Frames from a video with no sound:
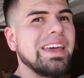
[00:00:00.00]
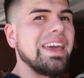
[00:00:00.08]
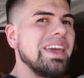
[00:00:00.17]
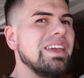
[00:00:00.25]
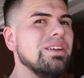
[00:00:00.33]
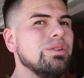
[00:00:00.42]

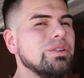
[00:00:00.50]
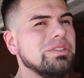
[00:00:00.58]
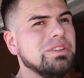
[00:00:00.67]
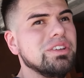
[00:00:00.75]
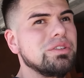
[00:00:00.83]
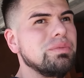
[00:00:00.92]
hate or
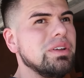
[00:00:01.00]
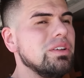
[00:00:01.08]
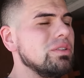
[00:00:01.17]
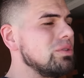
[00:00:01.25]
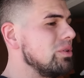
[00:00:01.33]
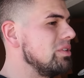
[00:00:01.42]
diss
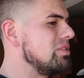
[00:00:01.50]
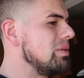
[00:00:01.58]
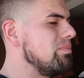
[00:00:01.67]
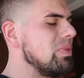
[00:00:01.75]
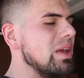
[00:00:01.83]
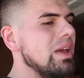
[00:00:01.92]
video towards
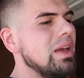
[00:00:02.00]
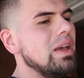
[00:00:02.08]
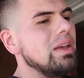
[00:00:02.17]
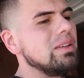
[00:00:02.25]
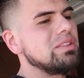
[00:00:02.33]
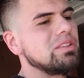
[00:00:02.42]
them.
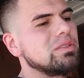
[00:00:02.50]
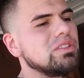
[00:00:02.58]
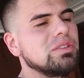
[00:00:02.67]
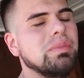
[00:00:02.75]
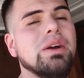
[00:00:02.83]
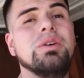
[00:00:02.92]
This is
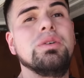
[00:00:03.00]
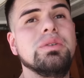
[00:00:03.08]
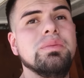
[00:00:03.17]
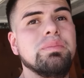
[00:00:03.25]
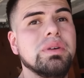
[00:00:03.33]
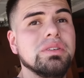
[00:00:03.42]
just my
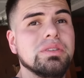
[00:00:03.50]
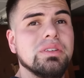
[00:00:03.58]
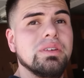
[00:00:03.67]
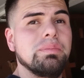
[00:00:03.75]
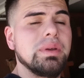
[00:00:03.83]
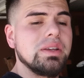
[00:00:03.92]
own
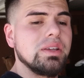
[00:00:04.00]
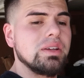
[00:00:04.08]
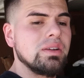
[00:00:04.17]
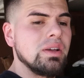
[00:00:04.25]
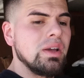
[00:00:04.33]
personal opinion.